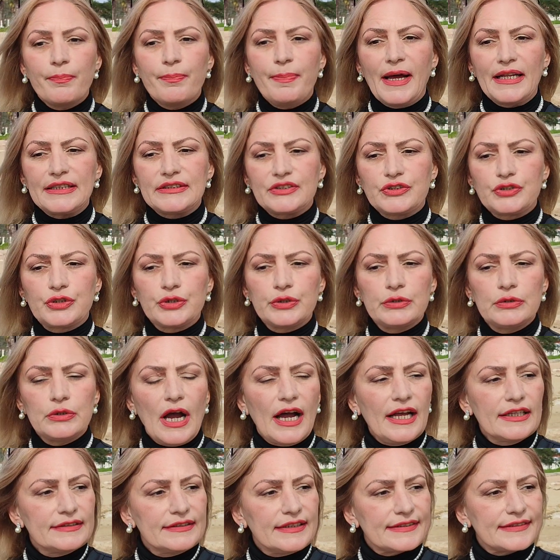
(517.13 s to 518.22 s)
but
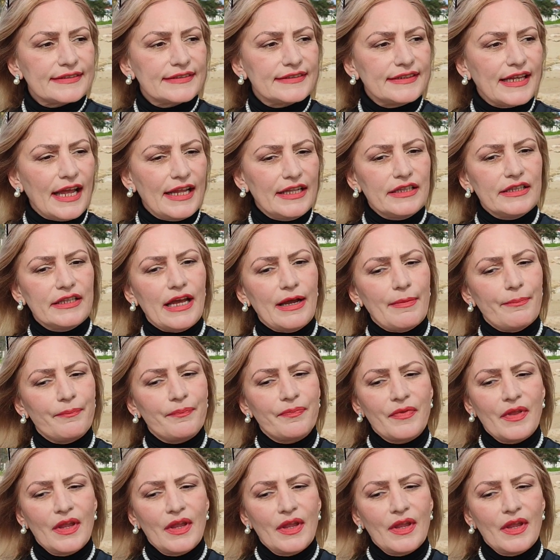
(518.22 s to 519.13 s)
to understand them,